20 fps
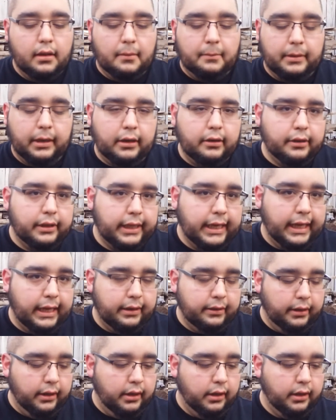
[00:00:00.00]
But other than
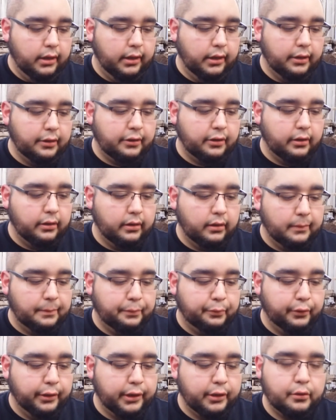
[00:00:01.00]
that, it's a
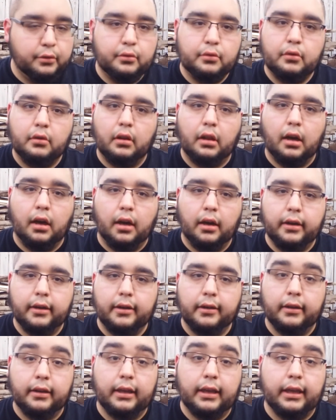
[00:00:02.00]
pretty cool hawk.
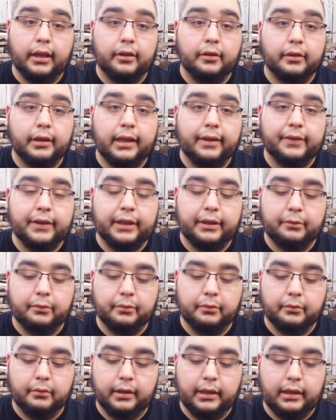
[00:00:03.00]
I don't have
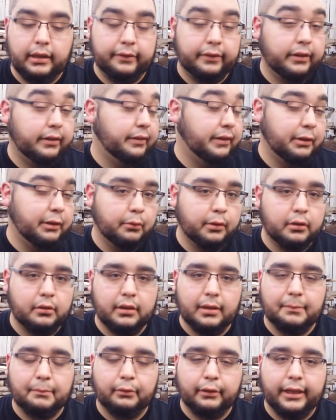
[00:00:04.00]
any real
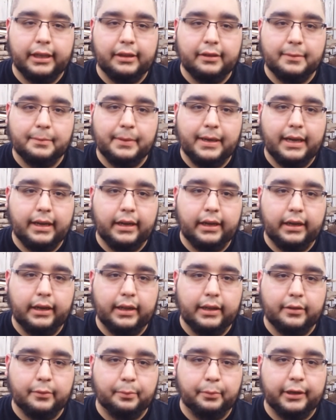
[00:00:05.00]
complaints about it.
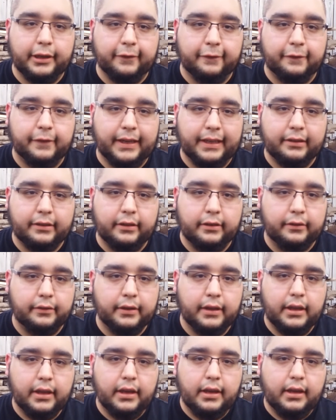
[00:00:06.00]
It's pretty effective.
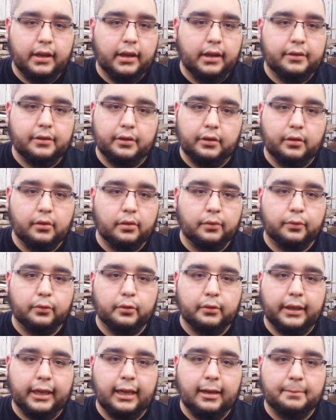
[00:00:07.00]
It's a
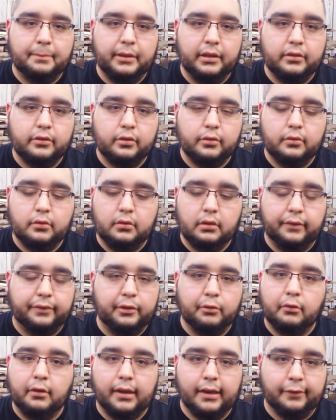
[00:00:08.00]
useful camping tool if
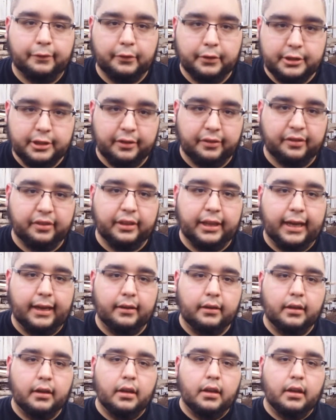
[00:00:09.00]
you want it for just that.